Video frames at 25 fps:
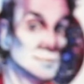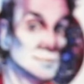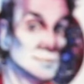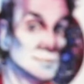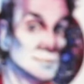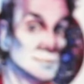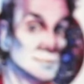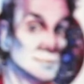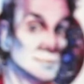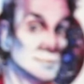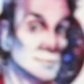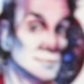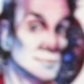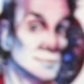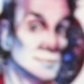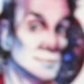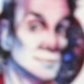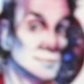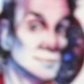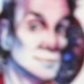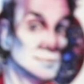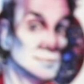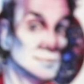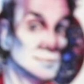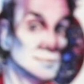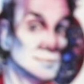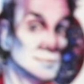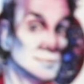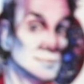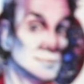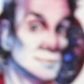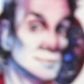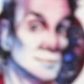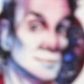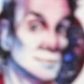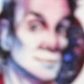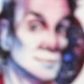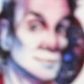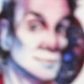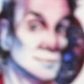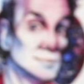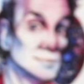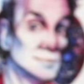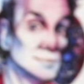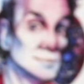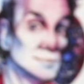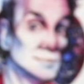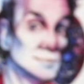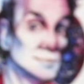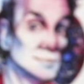
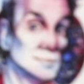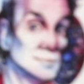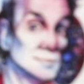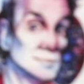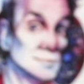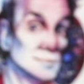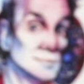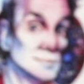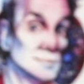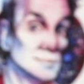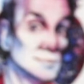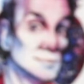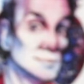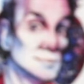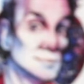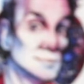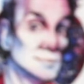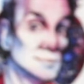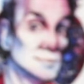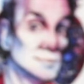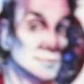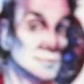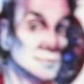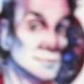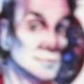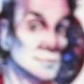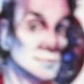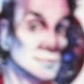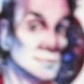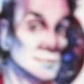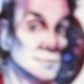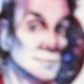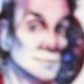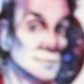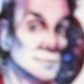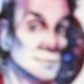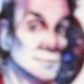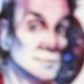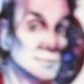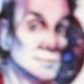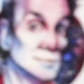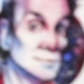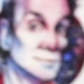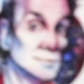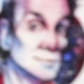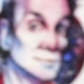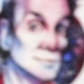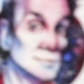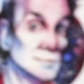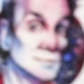
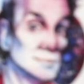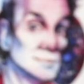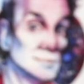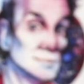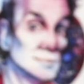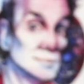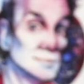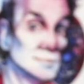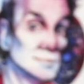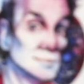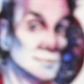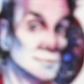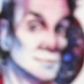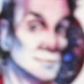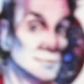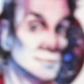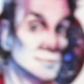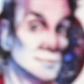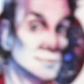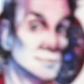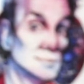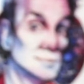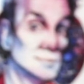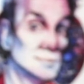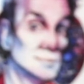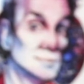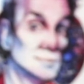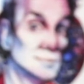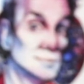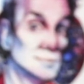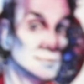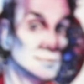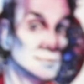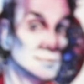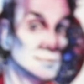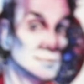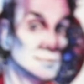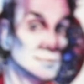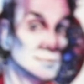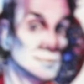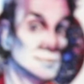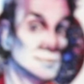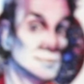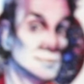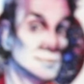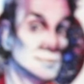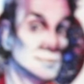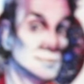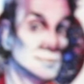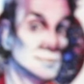
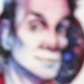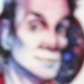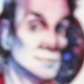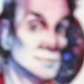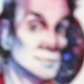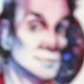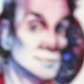The person shown says nothing.